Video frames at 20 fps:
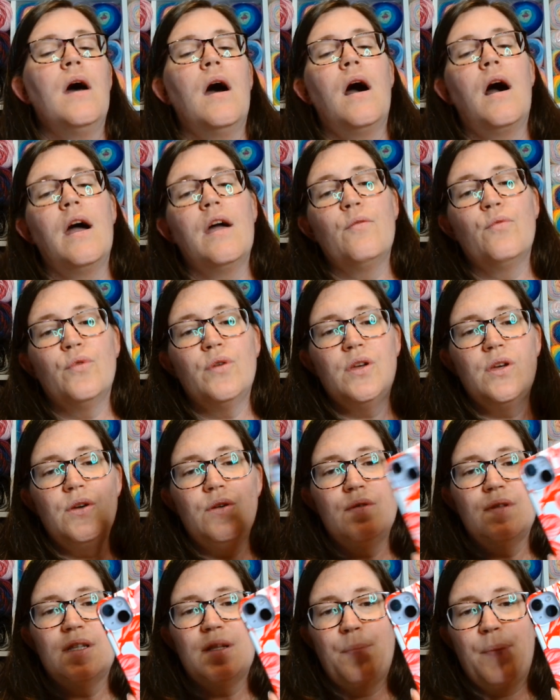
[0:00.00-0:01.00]
I will
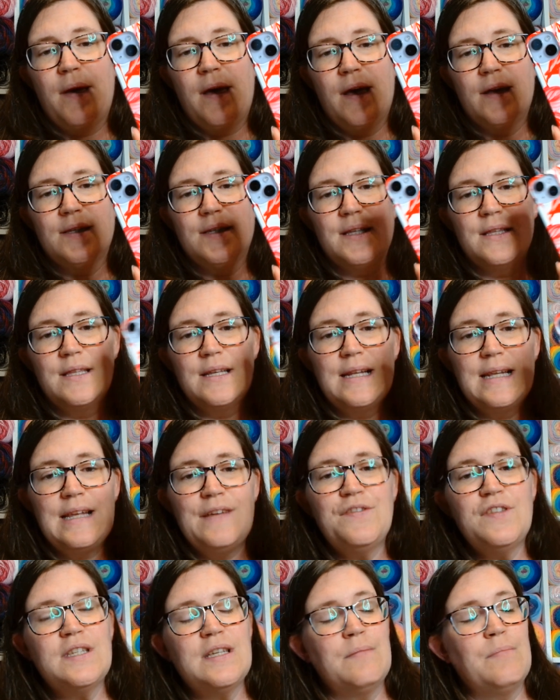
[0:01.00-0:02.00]
use the person that
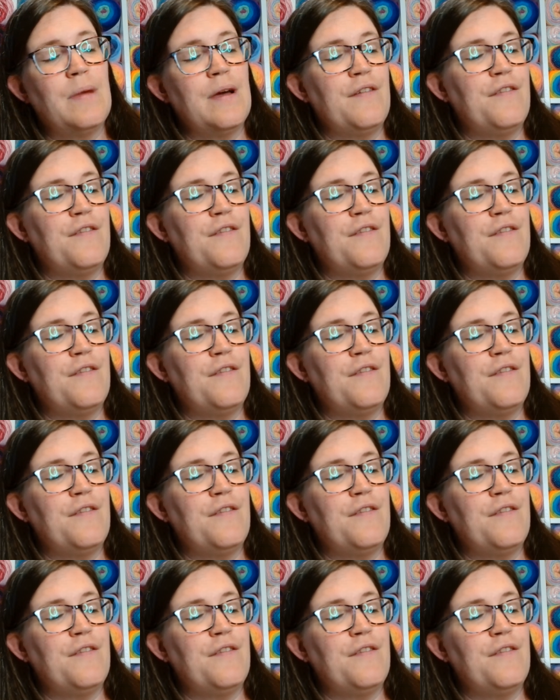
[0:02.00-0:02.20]
lives in my